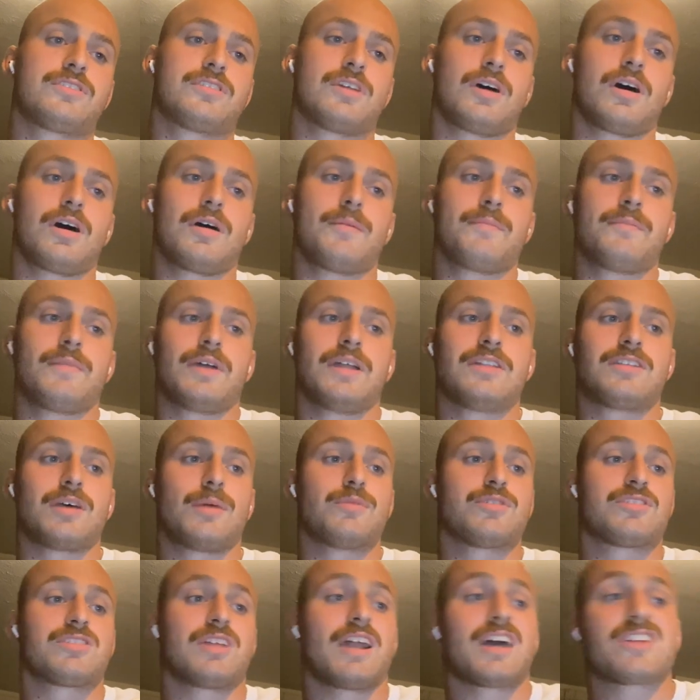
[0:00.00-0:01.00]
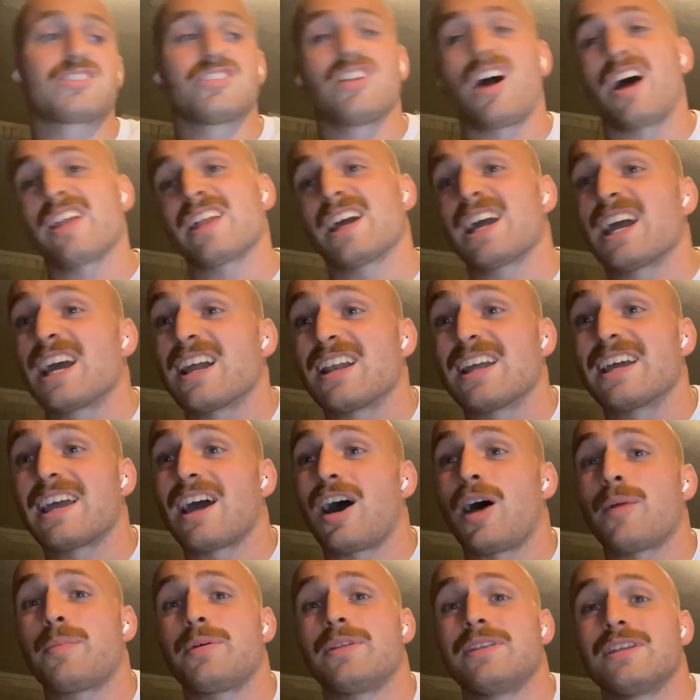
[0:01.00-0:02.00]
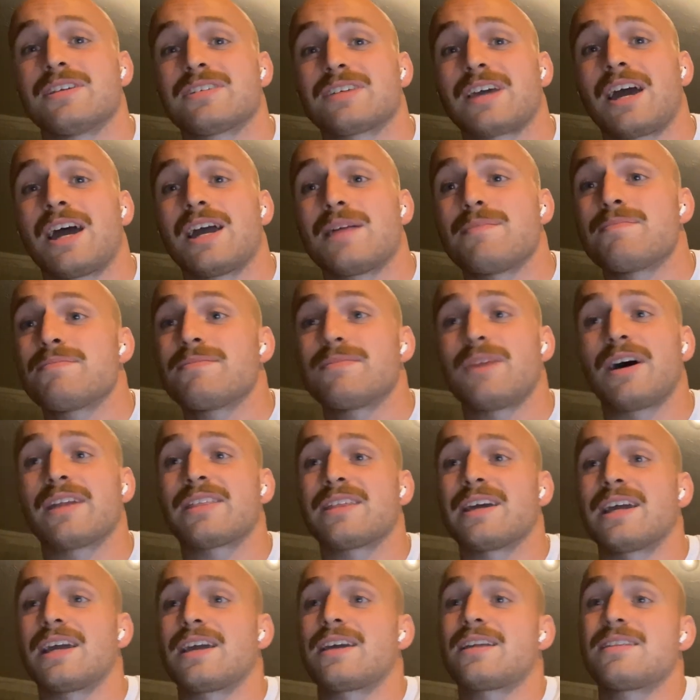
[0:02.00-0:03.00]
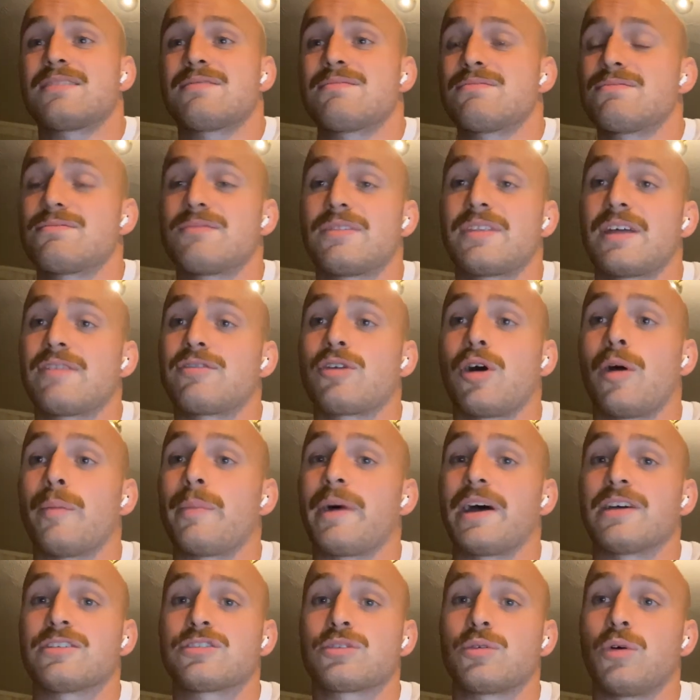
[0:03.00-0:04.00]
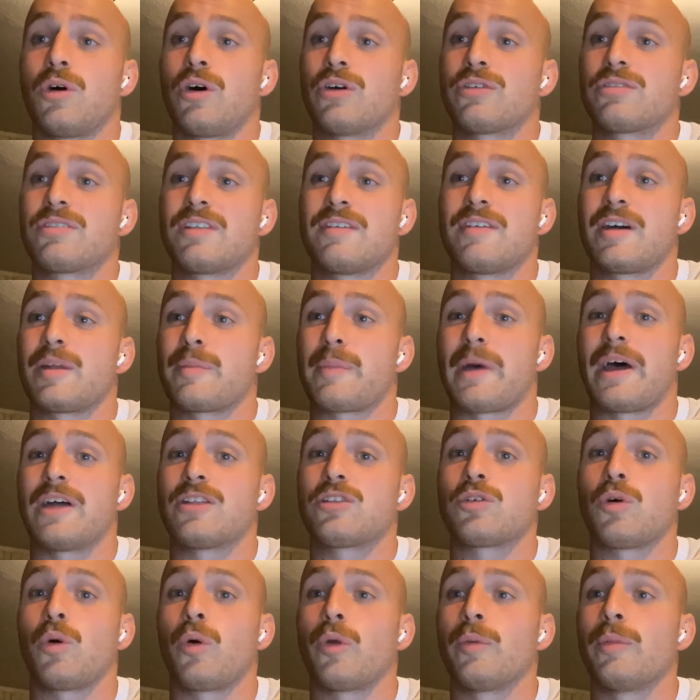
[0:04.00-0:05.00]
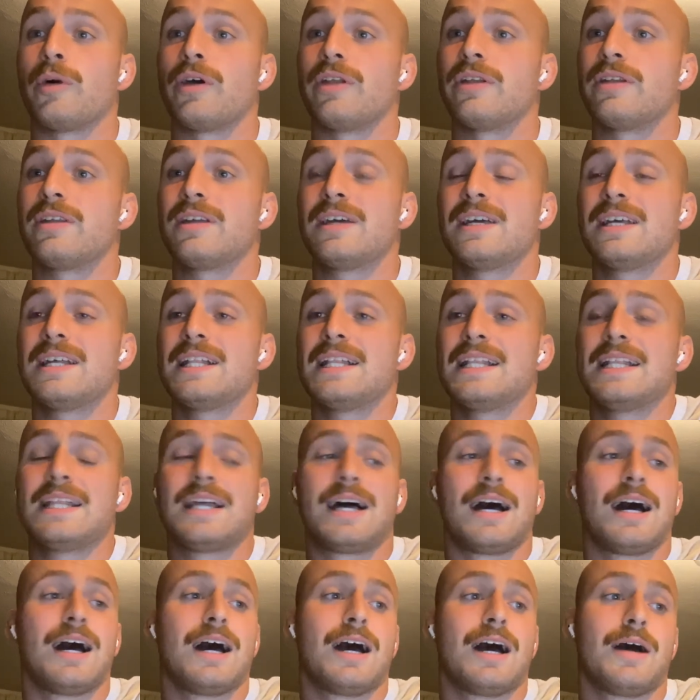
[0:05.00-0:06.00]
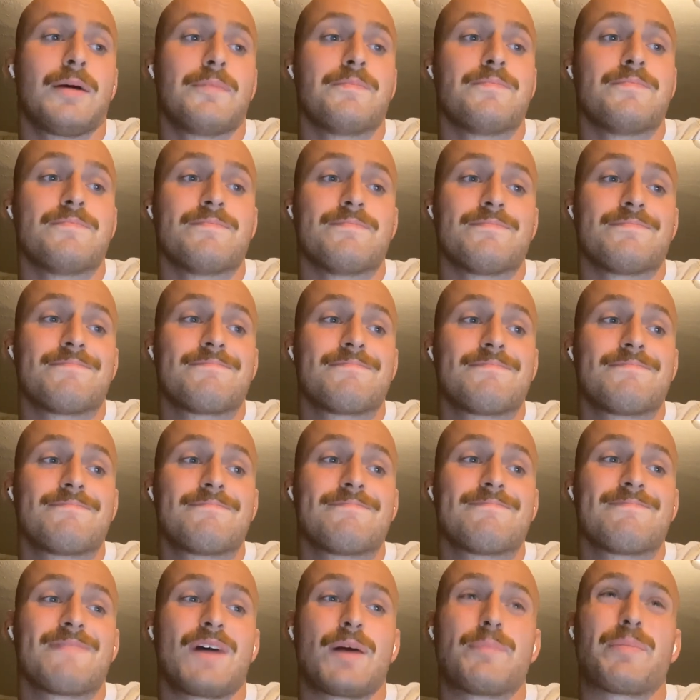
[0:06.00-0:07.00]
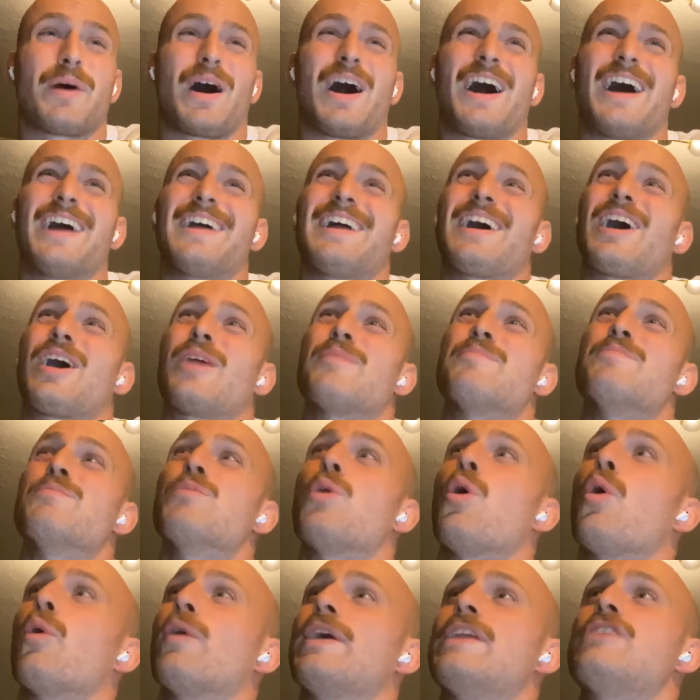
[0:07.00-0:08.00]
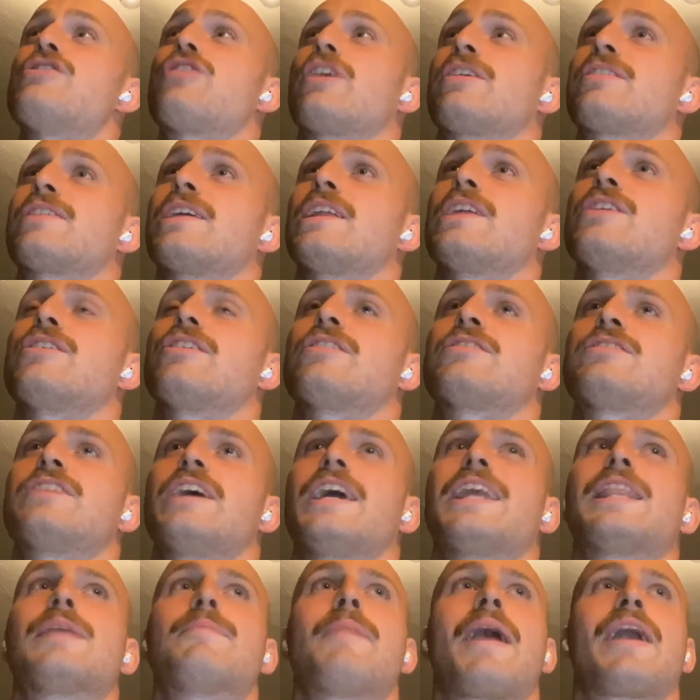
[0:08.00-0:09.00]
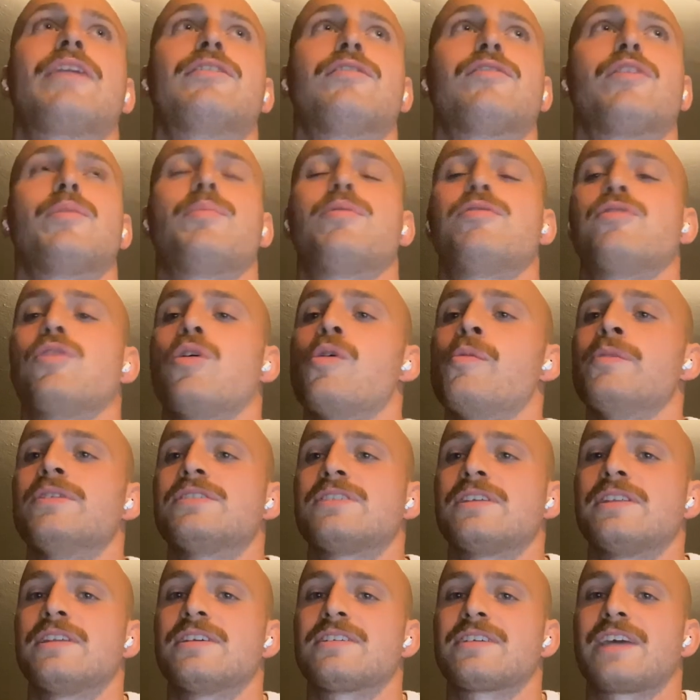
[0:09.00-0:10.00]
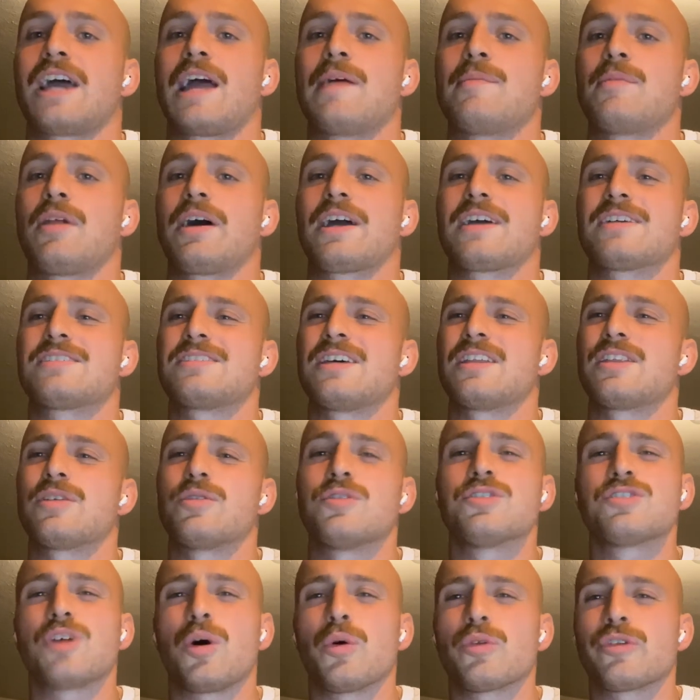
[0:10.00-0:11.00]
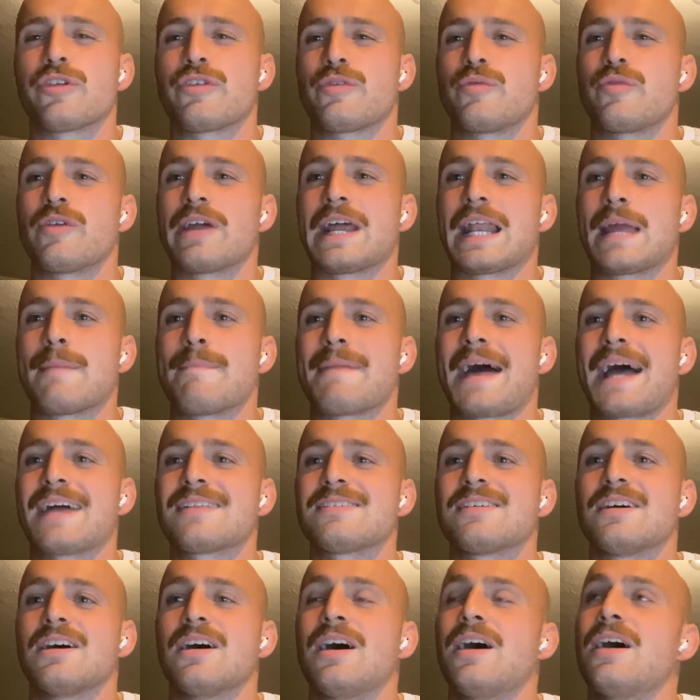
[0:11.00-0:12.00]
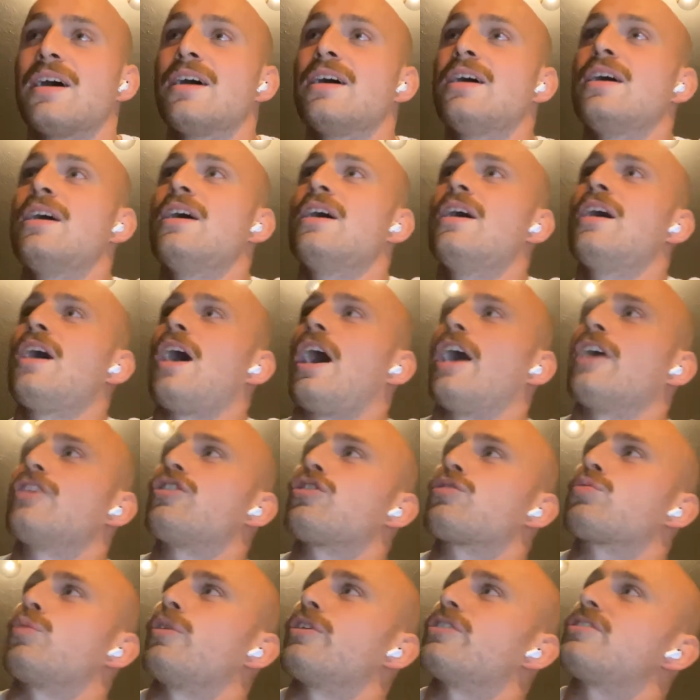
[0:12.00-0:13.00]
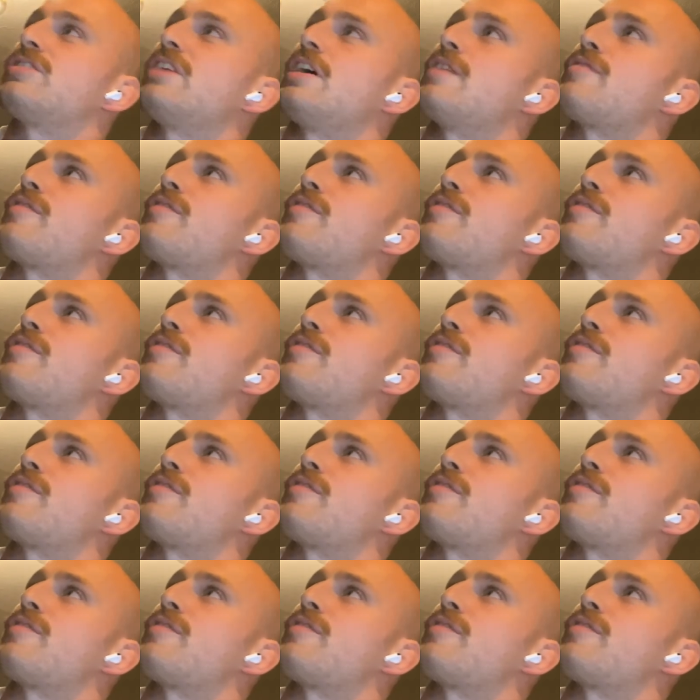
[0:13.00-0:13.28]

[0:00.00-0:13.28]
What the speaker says: in terms of selection, I think England get up in this game. I think they've got a better squad. They've had a better tournament. But I'm more interested in just seeing the manner of the performance in this game. Like I said, the result doesn't really matter. I just want to see if